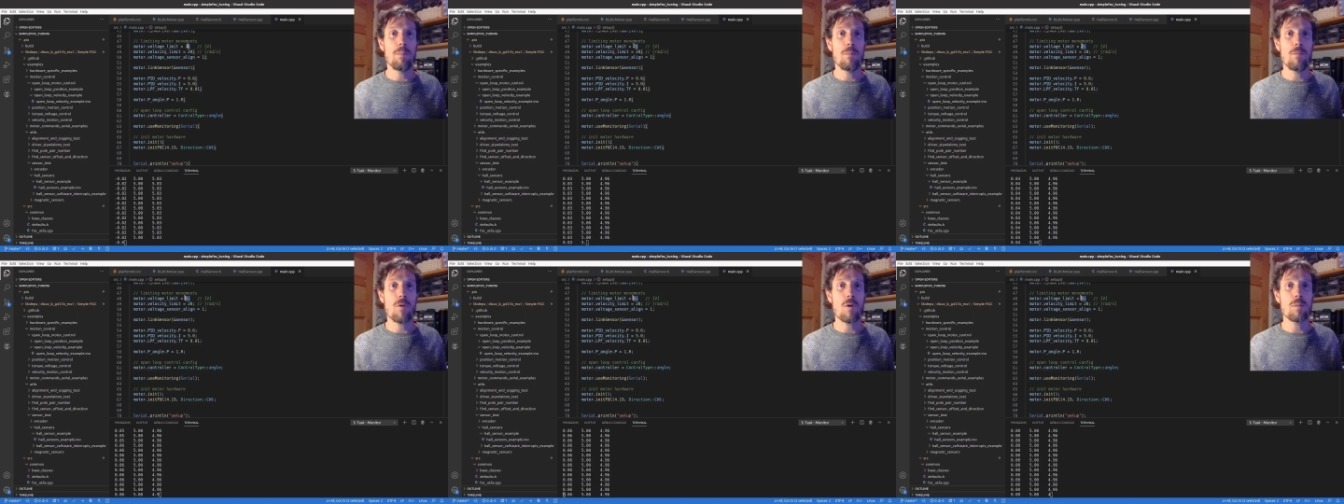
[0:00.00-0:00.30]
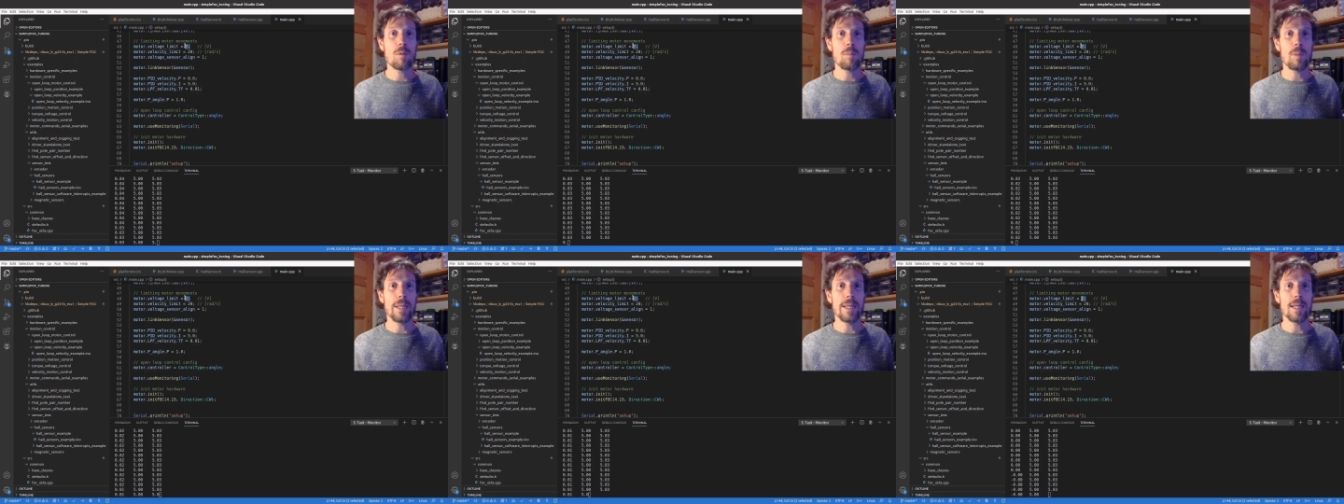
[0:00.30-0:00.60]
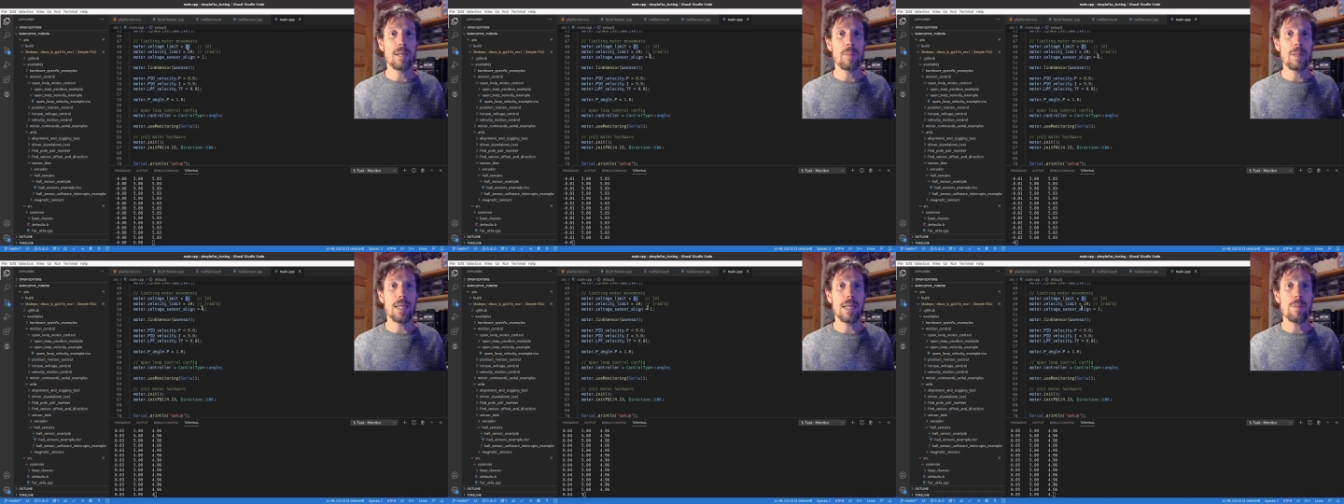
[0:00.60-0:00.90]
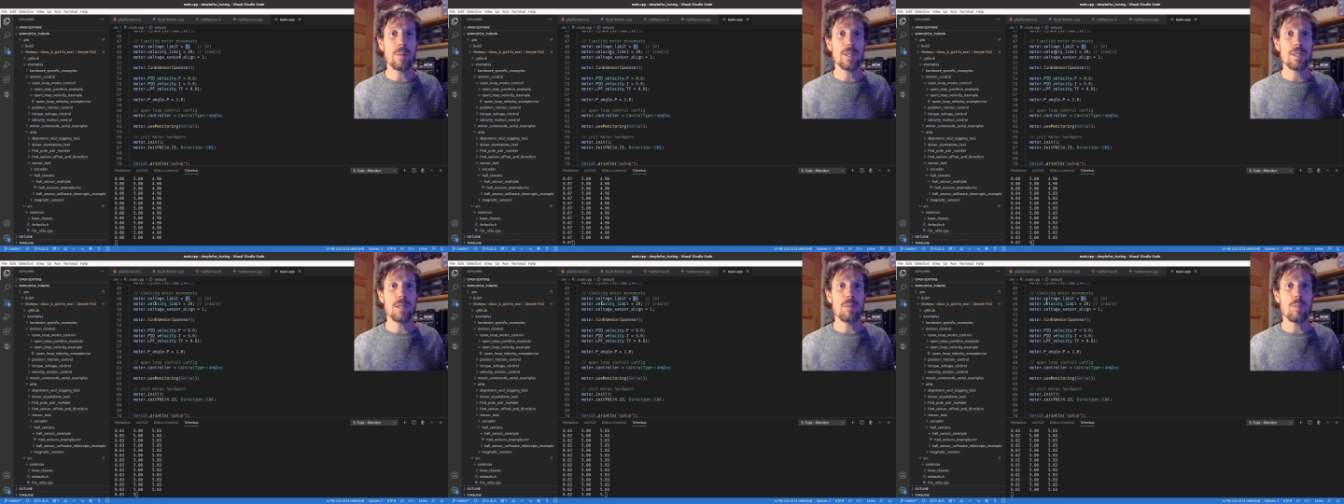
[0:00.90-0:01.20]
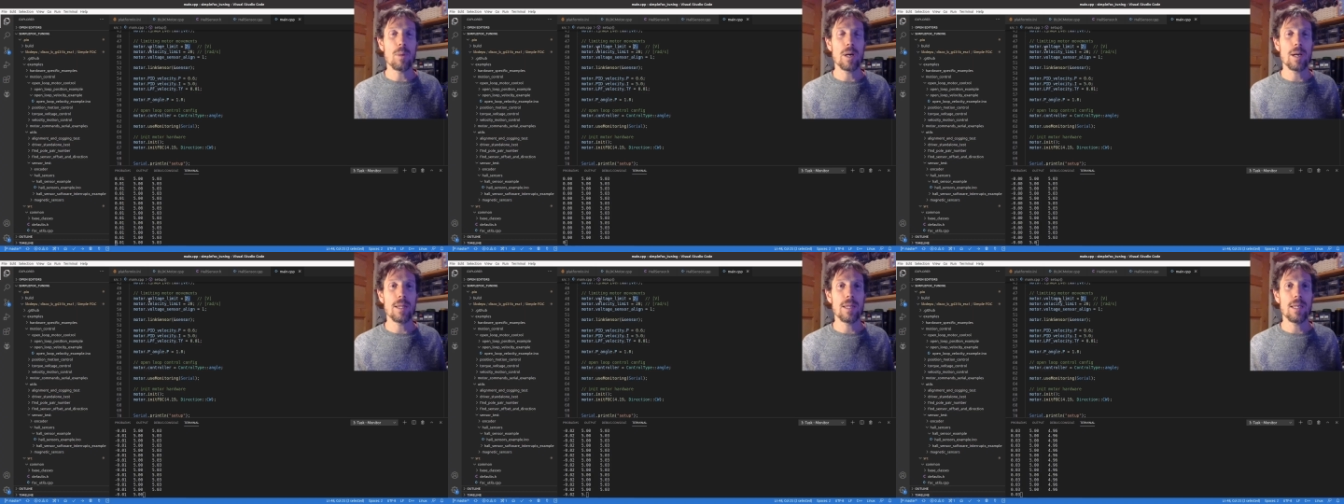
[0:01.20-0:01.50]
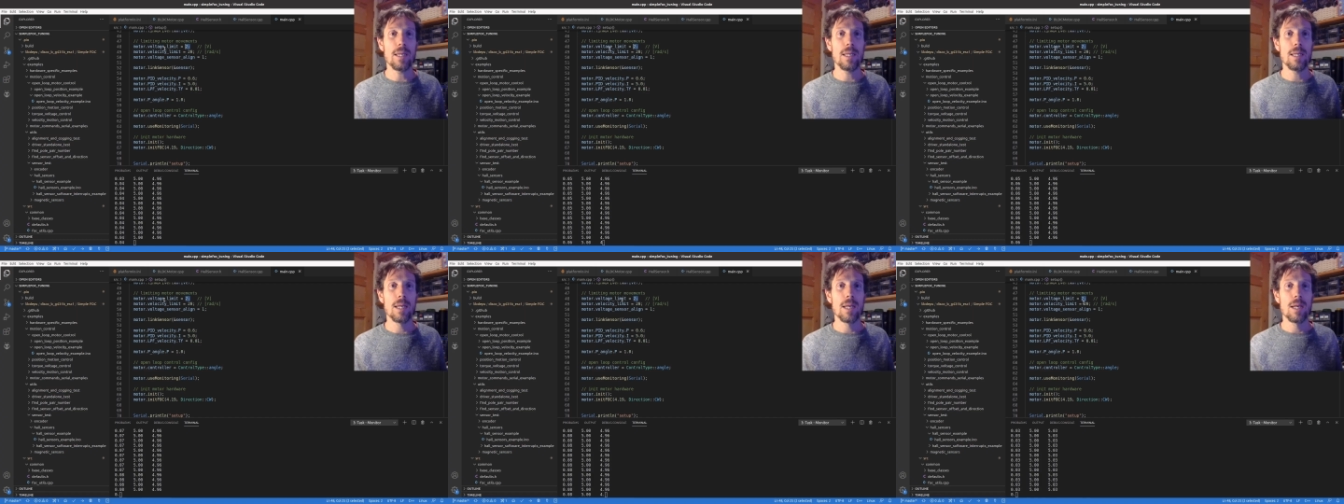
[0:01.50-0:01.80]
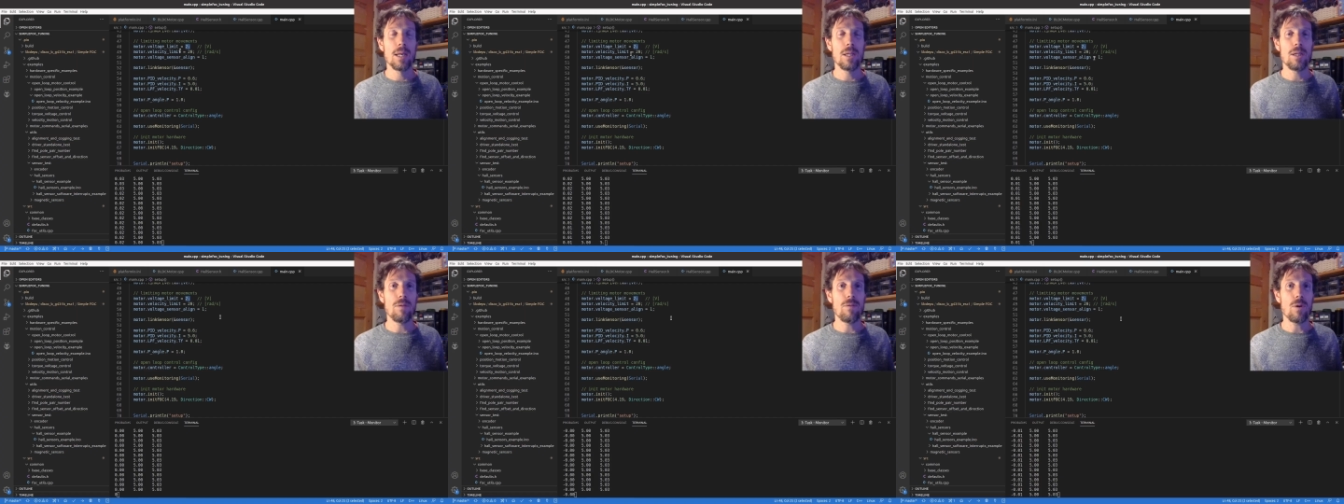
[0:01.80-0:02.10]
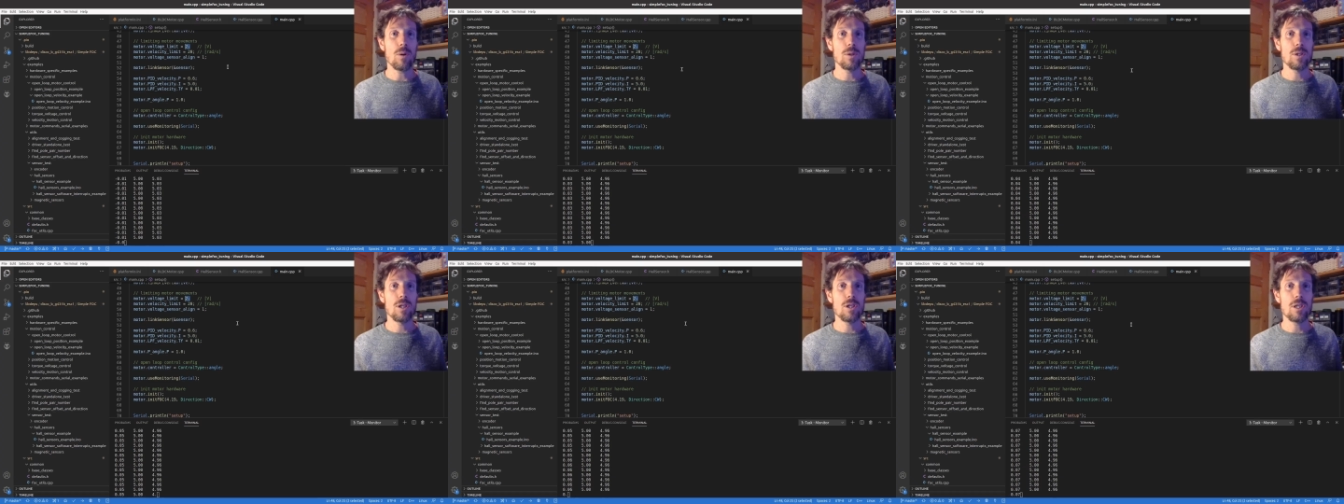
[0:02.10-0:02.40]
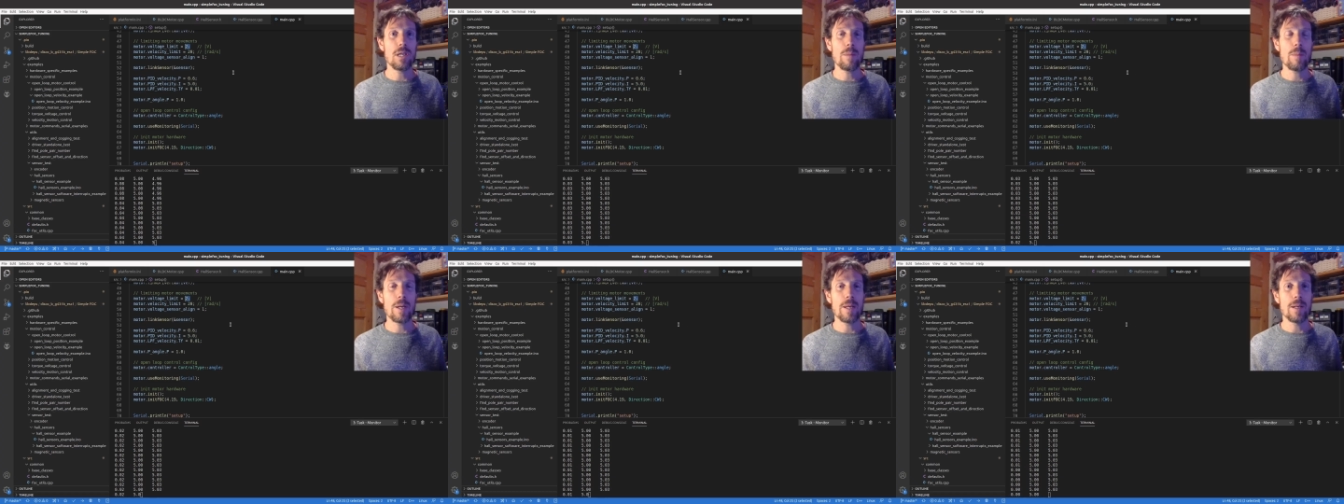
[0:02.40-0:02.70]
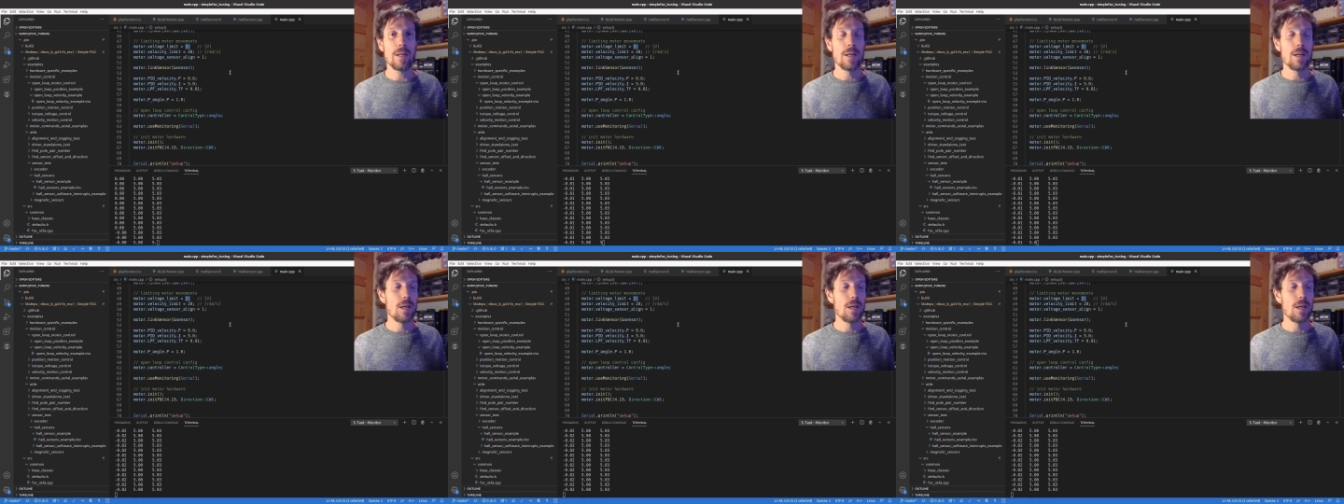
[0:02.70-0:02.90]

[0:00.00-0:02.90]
probably going to be limited by the the voltage limit.